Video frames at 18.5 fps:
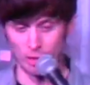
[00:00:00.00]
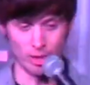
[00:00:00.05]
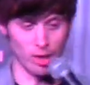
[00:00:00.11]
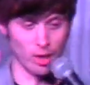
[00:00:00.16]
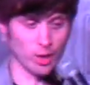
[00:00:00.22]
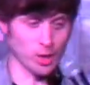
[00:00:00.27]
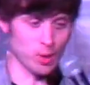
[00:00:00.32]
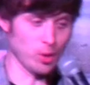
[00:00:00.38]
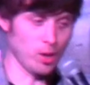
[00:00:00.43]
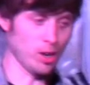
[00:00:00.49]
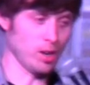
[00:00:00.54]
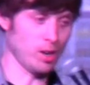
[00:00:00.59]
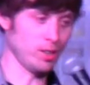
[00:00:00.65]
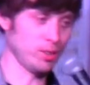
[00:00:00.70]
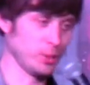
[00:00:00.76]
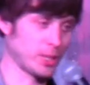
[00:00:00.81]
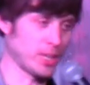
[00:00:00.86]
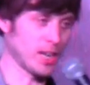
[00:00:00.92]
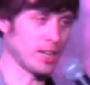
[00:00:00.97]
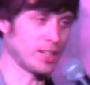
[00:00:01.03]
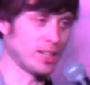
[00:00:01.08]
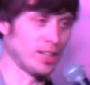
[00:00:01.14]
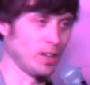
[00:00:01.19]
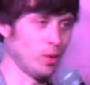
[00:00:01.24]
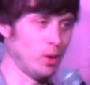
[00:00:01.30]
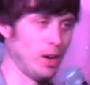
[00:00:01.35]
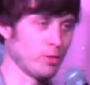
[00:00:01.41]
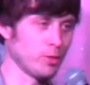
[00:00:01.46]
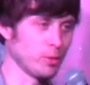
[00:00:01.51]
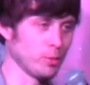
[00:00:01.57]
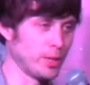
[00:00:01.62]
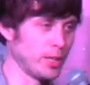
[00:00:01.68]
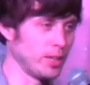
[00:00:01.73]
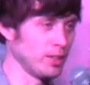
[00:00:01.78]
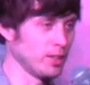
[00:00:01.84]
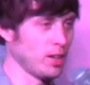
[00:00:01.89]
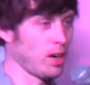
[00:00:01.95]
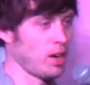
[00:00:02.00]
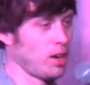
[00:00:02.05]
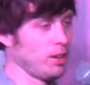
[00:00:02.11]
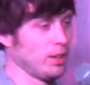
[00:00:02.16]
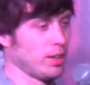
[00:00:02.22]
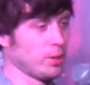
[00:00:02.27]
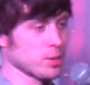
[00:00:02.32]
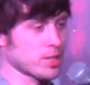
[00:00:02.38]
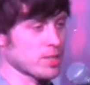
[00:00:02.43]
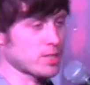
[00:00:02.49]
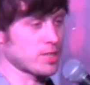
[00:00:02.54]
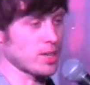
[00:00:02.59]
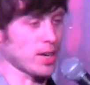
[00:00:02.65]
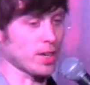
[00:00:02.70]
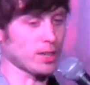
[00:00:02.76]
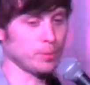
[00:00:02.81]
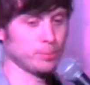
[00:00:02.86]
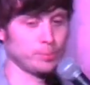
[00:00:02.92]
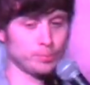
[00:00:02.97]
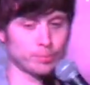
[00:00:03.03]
You know you are. You can't get away from it. Oh, that was sick.